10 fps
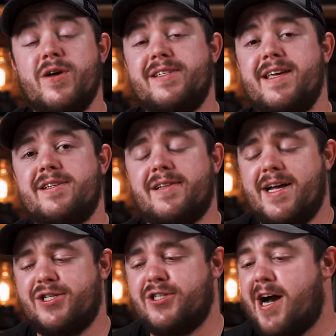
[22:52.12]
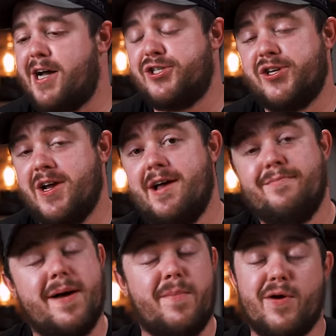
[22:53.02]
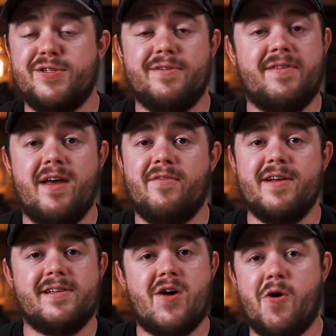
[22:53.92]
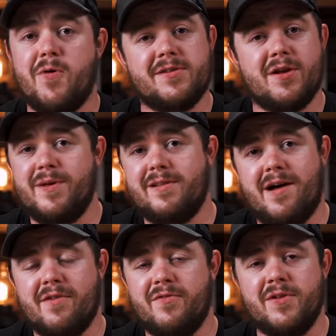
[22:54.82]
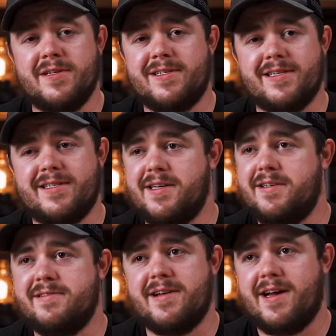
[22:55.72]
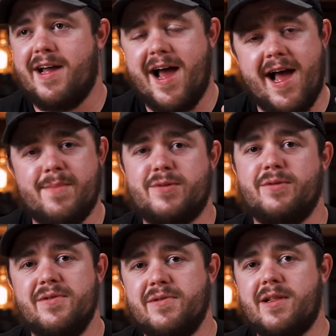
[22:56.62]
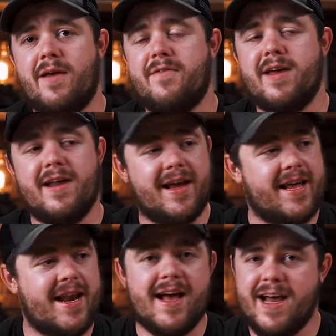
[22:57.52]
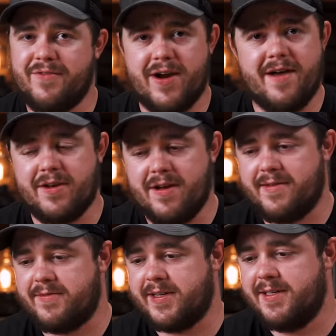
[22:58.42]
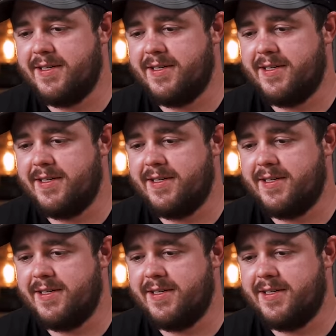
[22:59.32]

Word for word: whiskey slash scotch? My personal favorite is always going to be Lagavulin 16. I absolutely love it and I cannot ever have enough of it.